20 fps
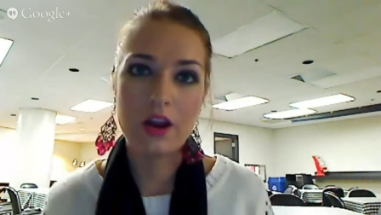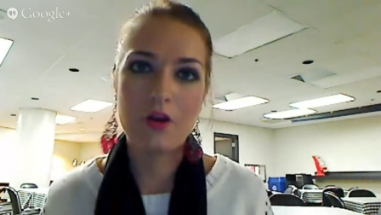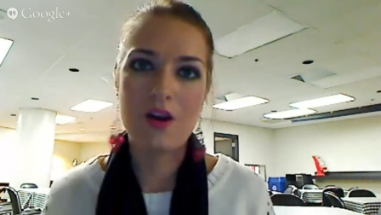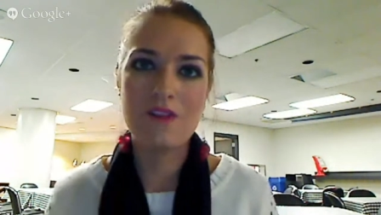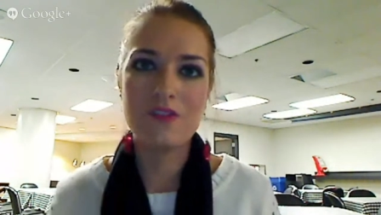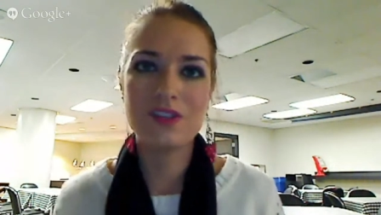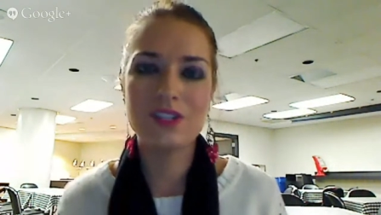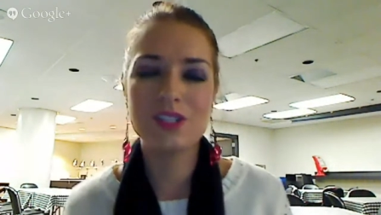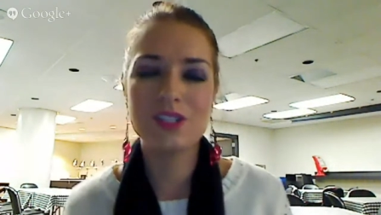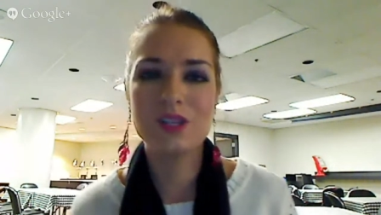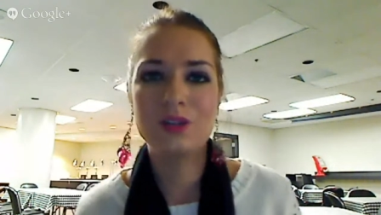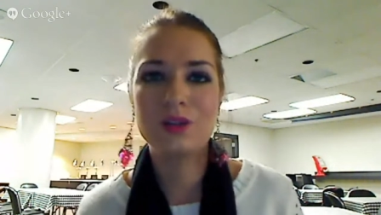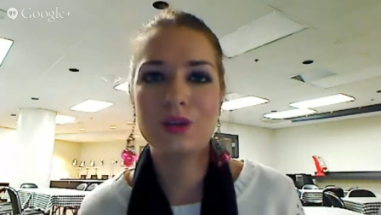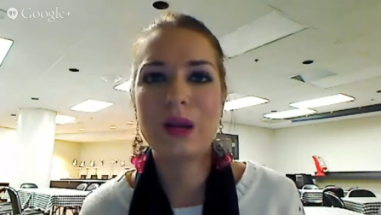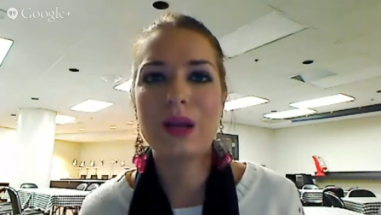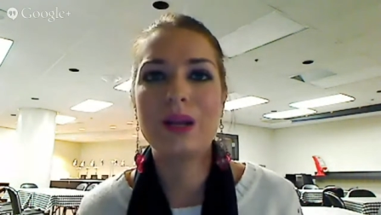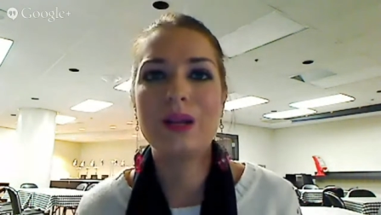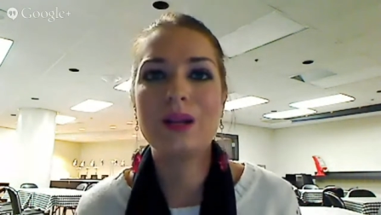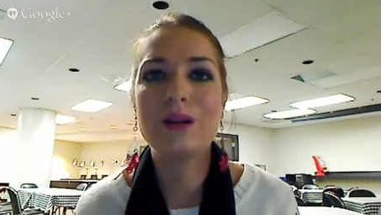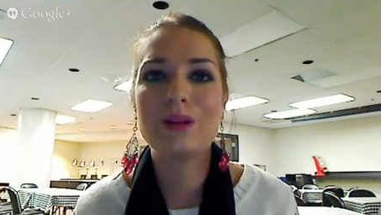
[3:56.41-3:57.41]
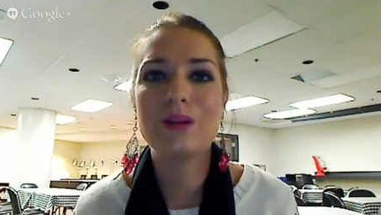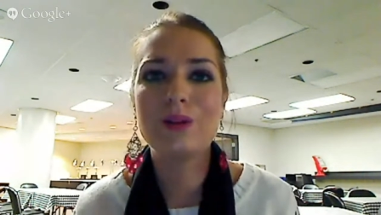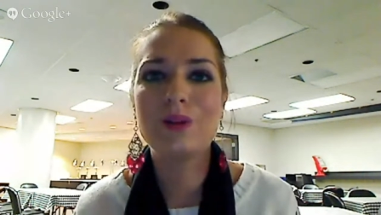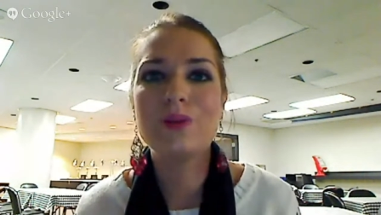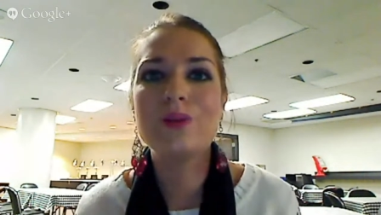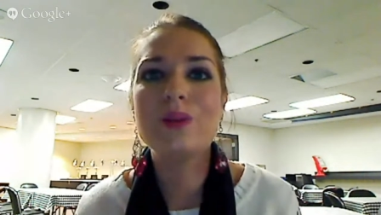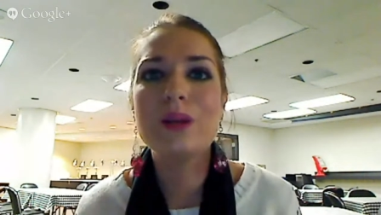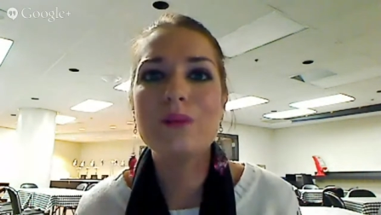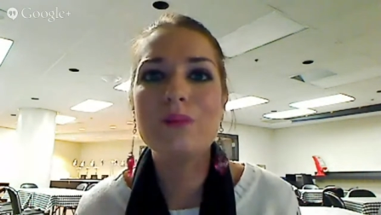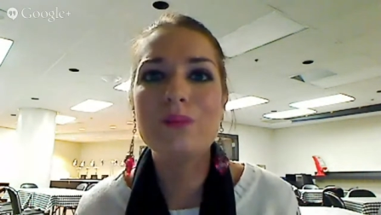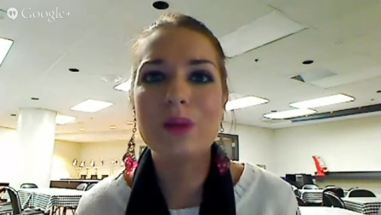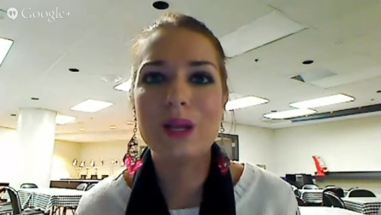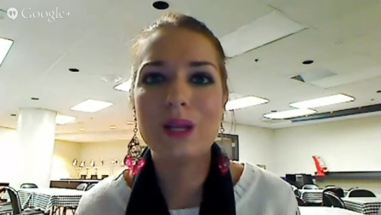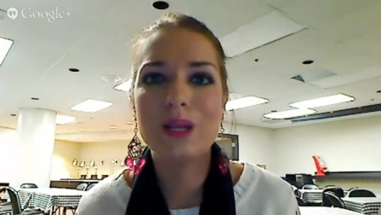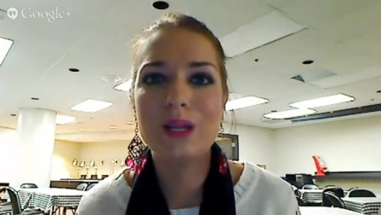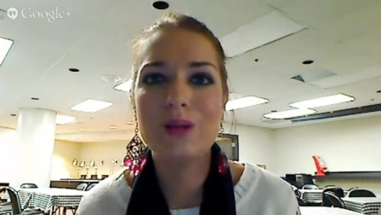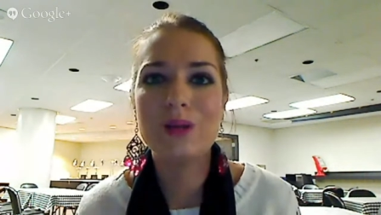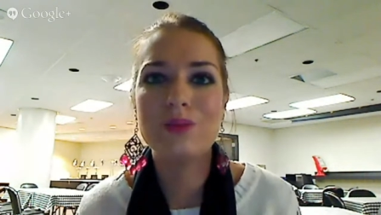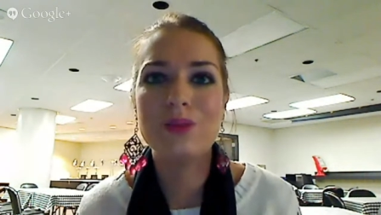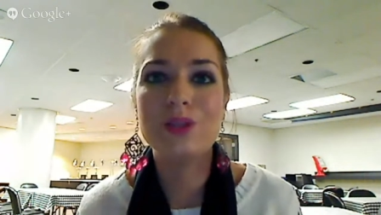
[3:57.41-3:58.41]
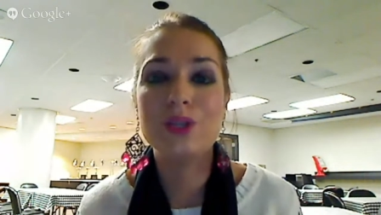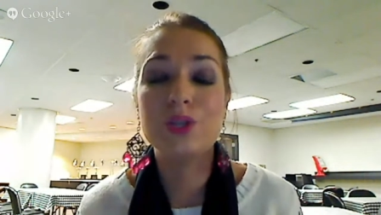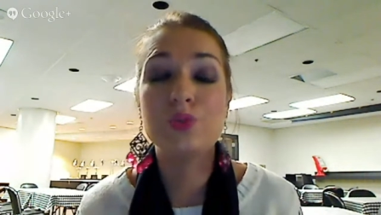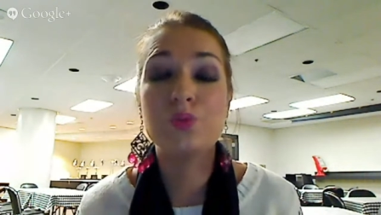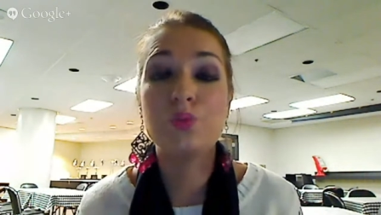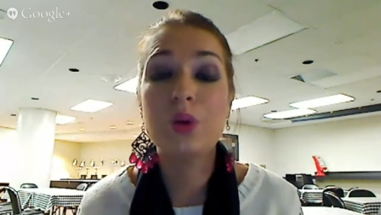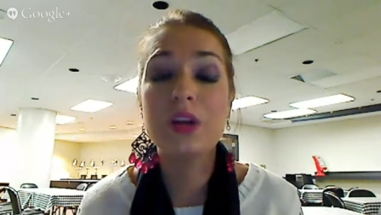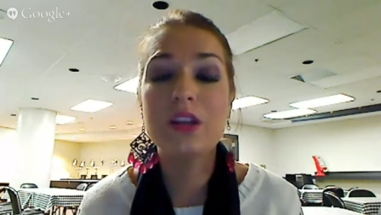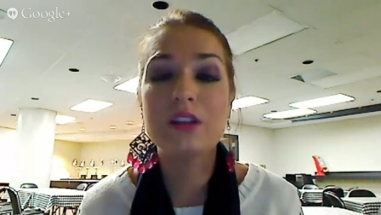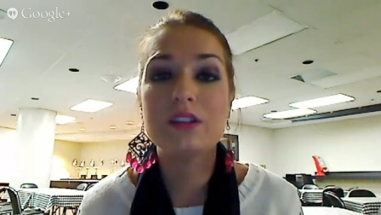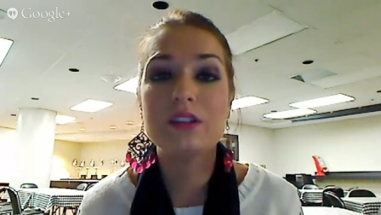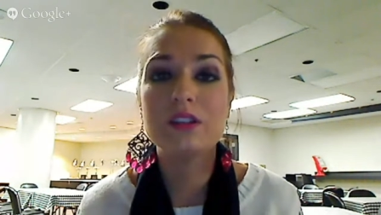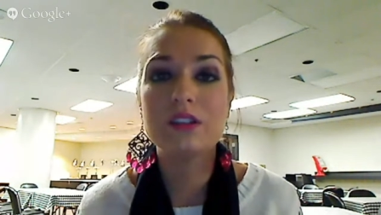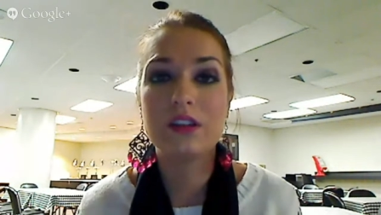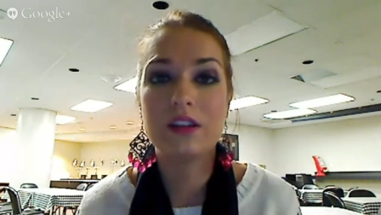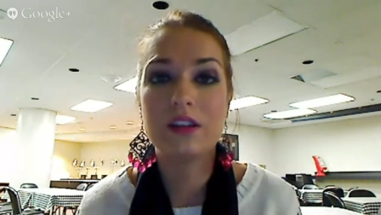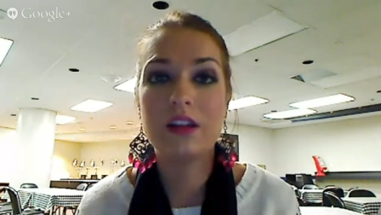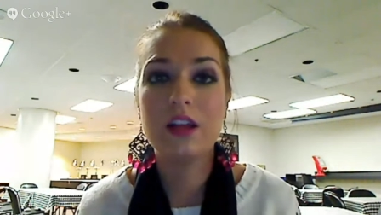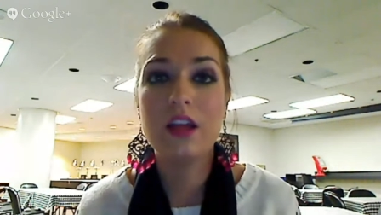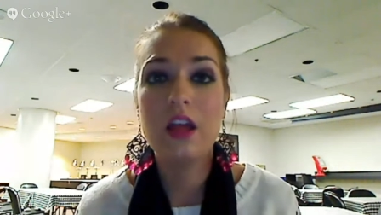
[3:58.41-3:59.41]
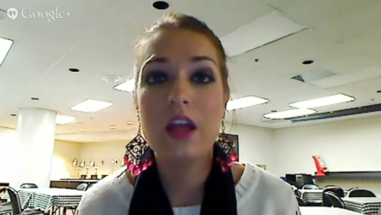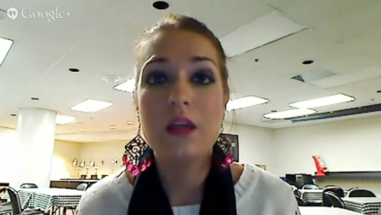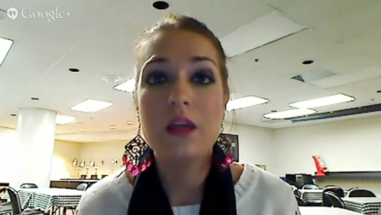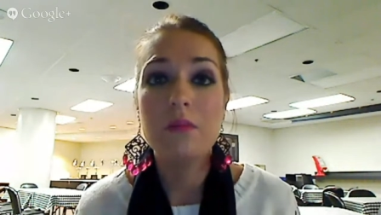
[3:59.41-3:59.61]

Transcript: Obviously, they're getting a little nitpicky with these wins, and